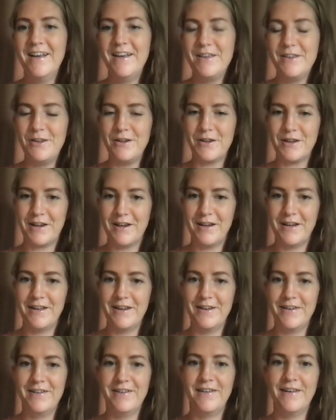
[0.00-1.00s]

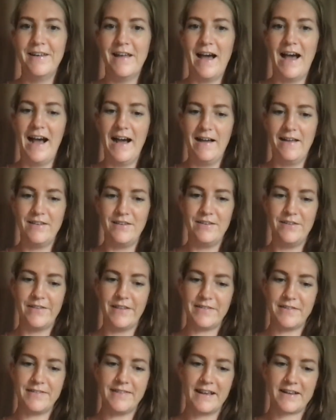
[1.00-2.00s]

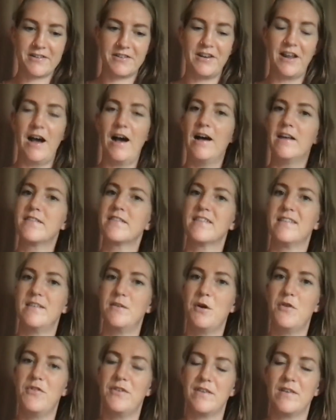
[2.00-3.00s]
There's a section that asks you
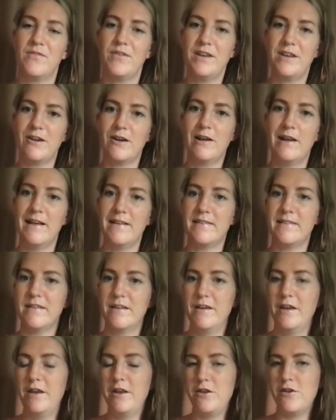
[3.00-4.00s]
if it's a video
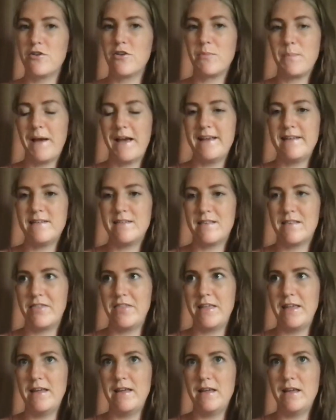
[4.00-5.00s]
lesson, and you just paste
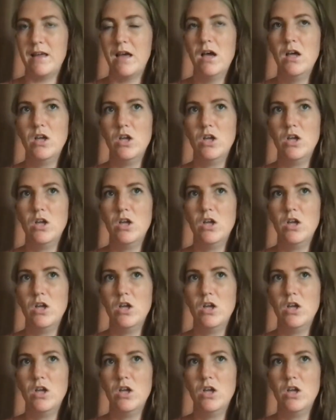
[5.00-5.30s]
the